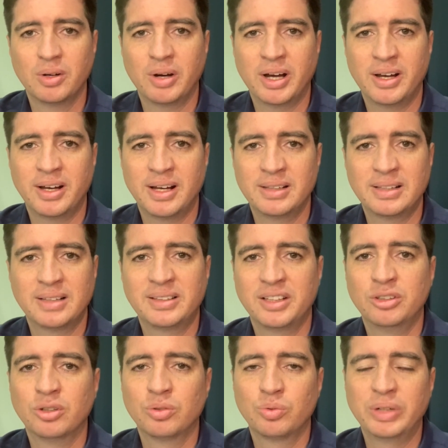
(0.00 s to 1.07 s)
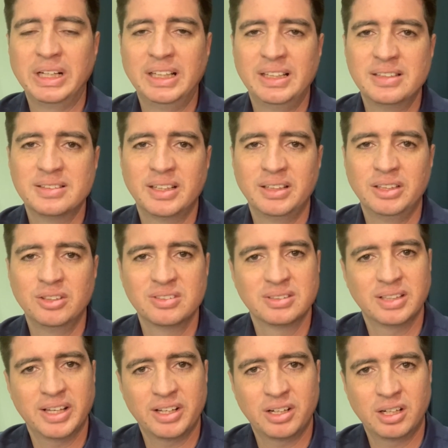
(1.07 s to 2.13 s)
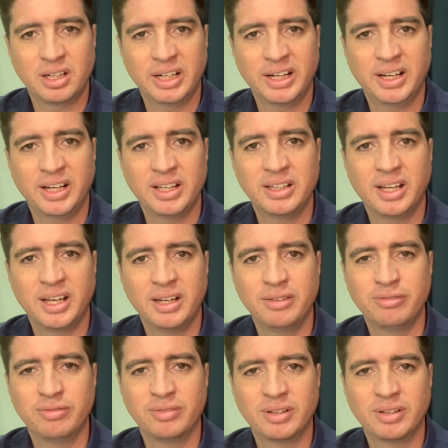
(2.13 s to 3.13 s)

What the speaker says: that they don't release a newsletter and a